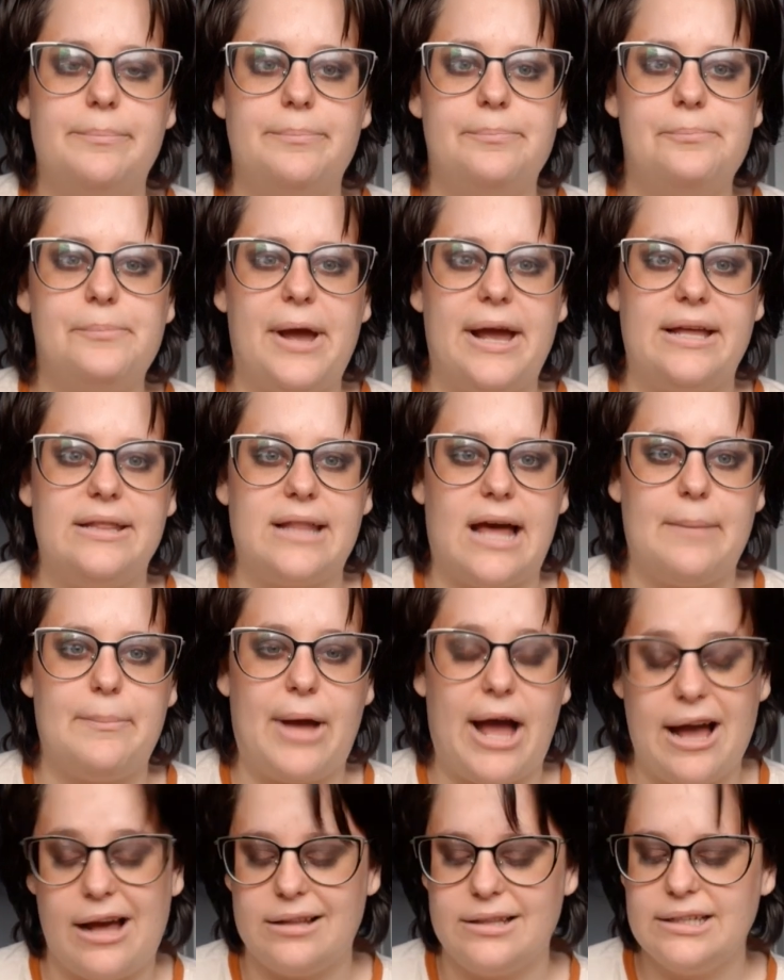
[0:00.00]
Pan That
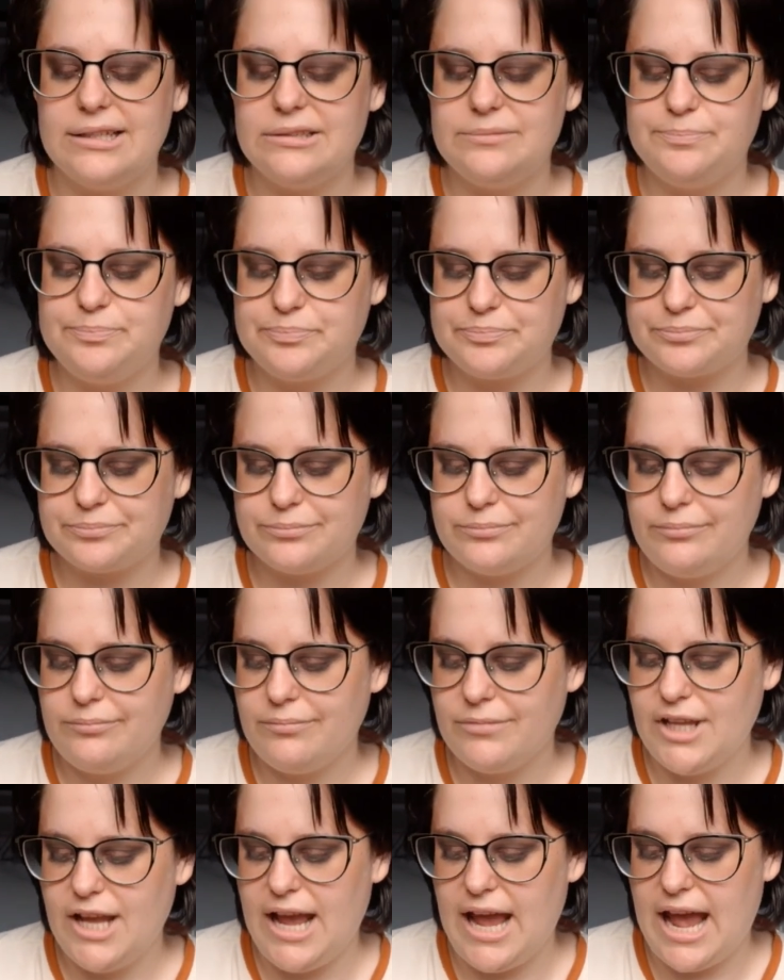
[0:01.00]
palette,
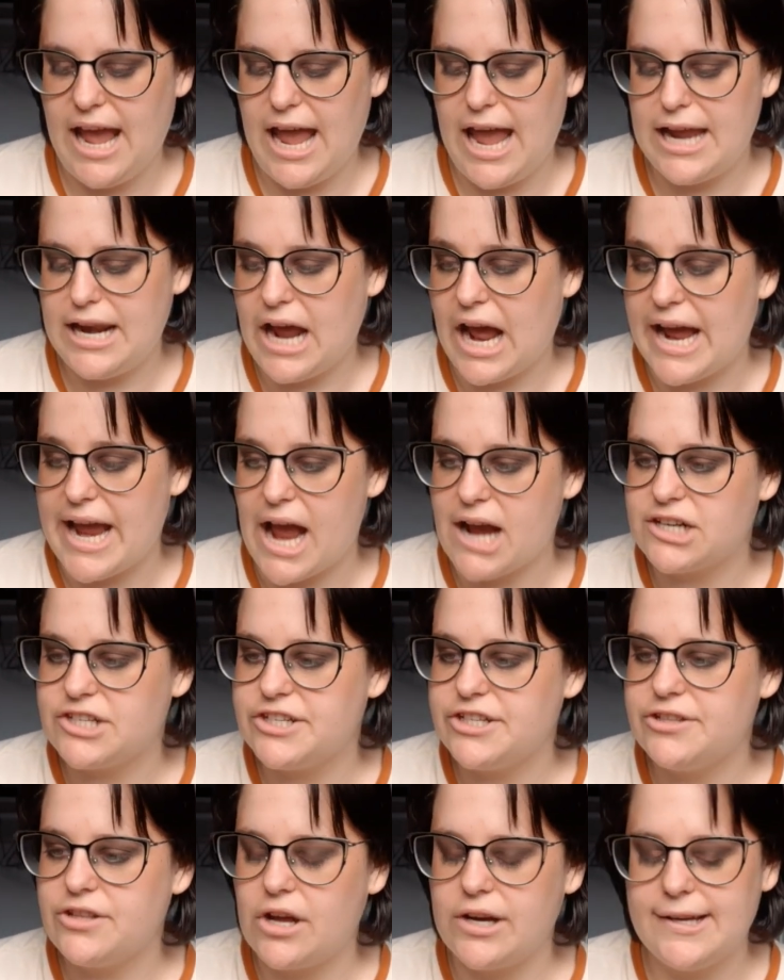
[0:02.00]
and I
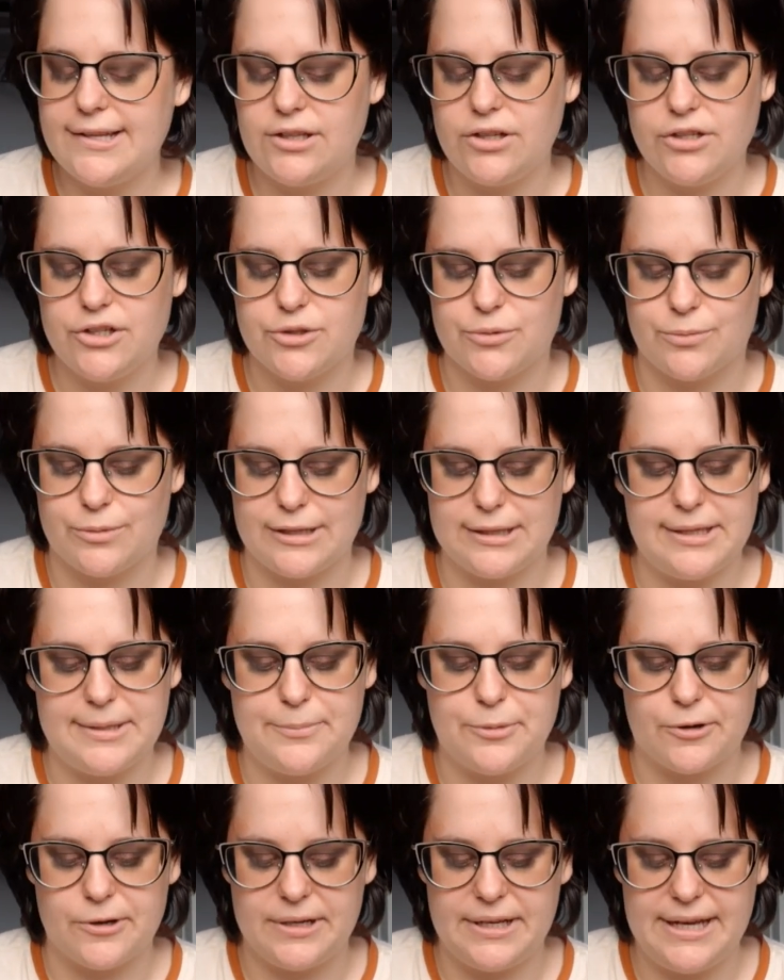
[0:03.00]
actually thought it looked really
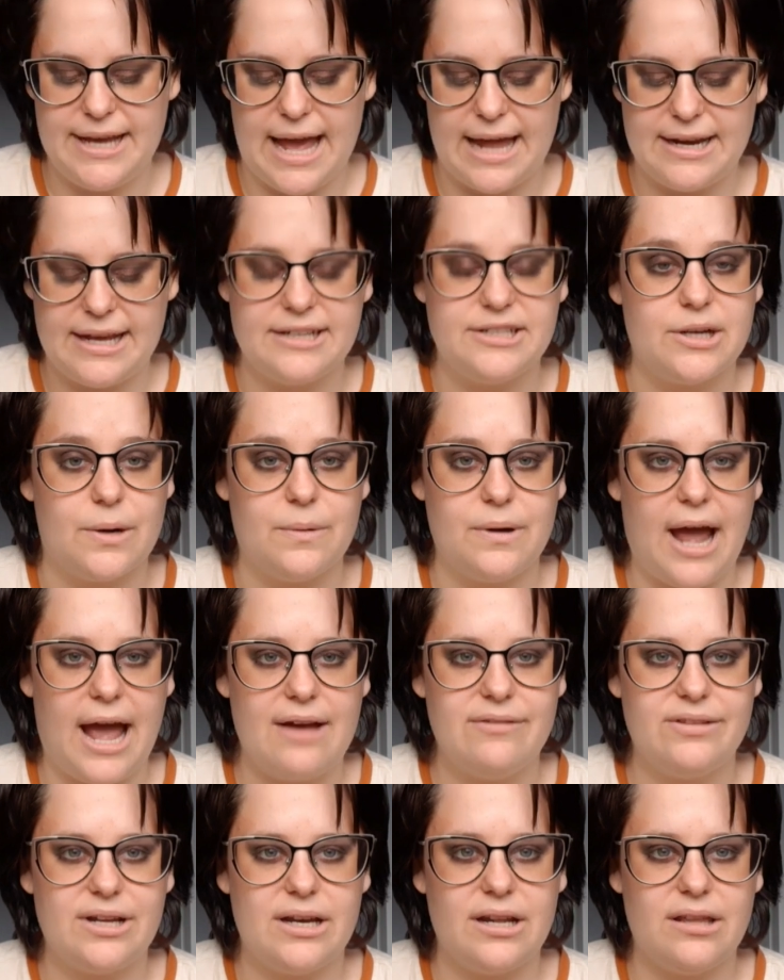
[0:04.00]
pretty, and I don't
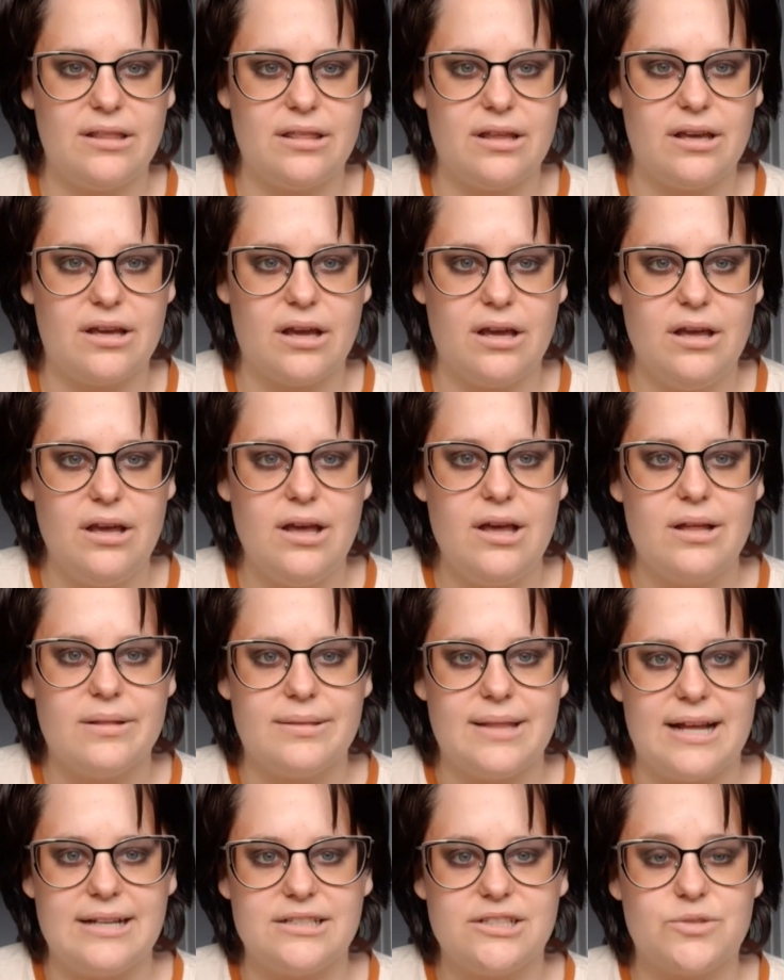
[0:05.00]
have anything
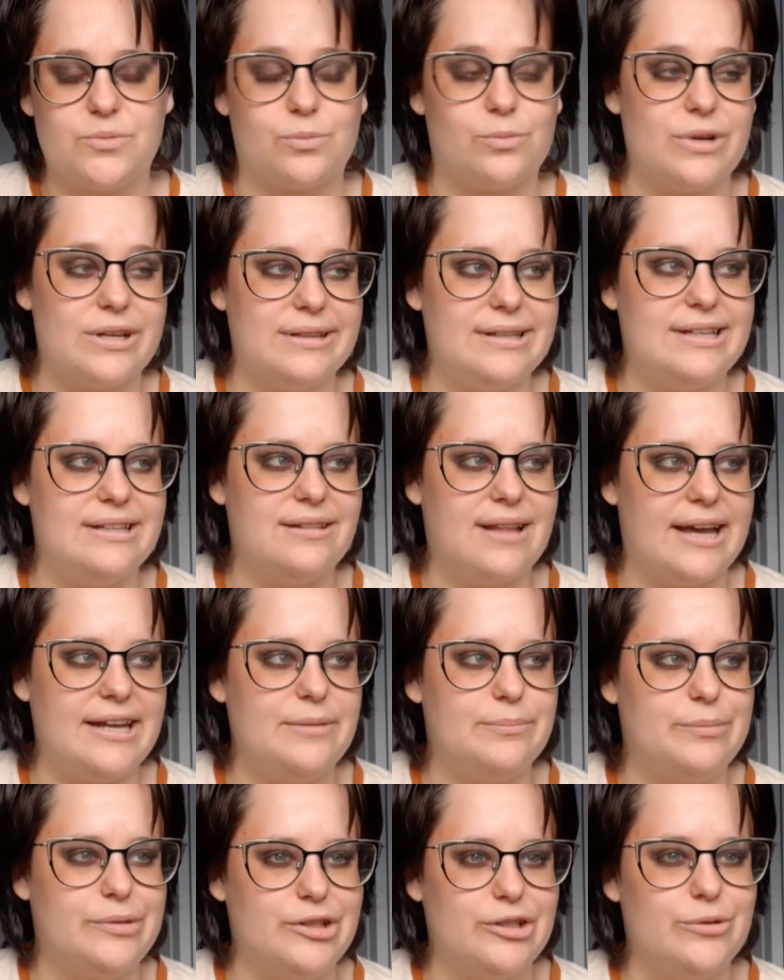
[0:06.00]
that's really light
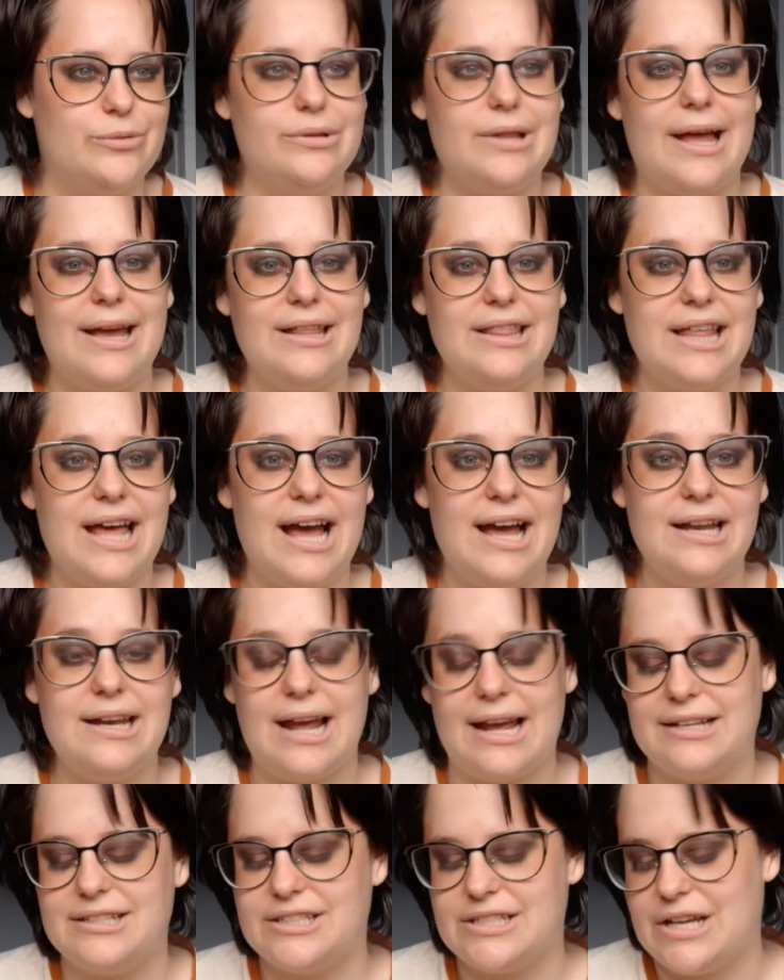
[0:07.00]
blue like that,
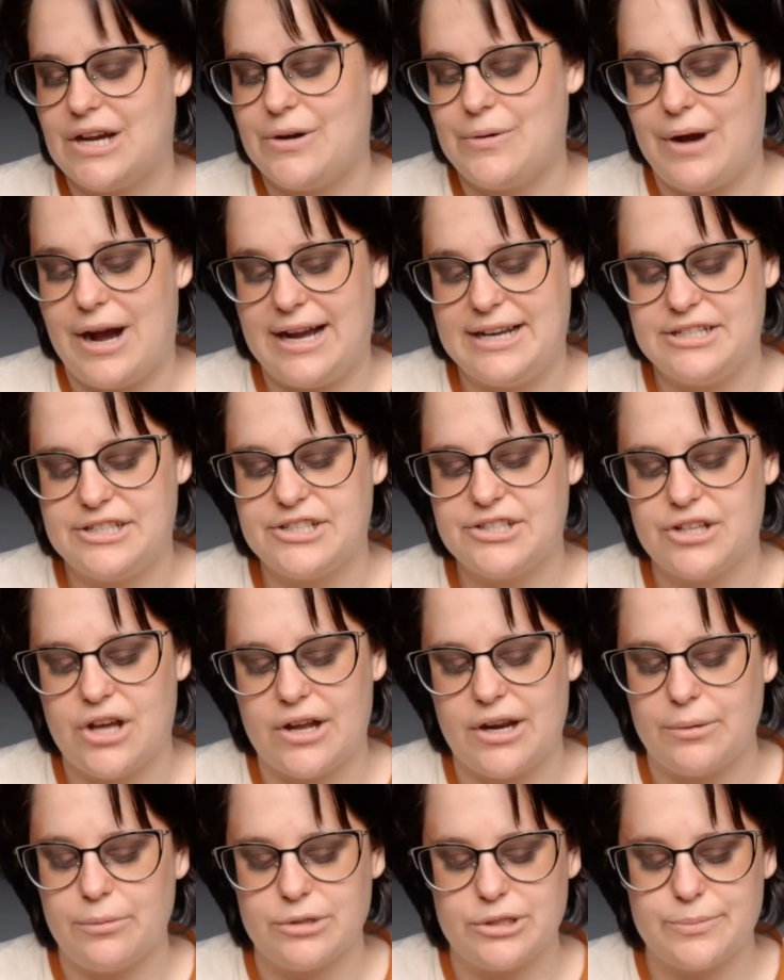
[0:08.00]
and so I just
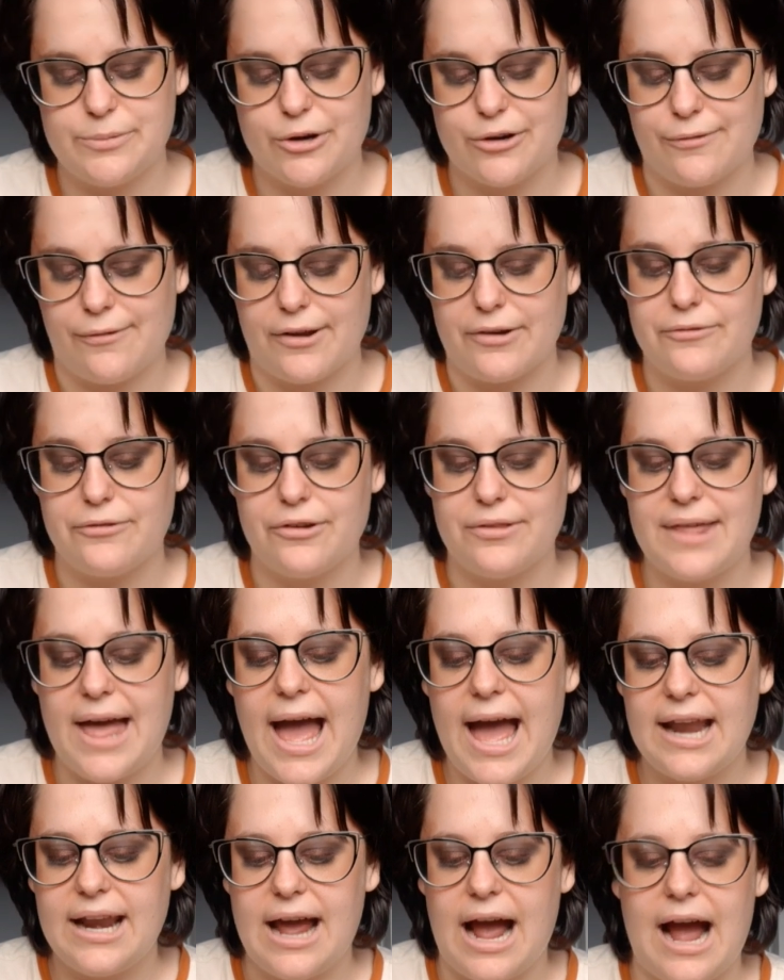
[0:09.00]
thought it was perfect for that.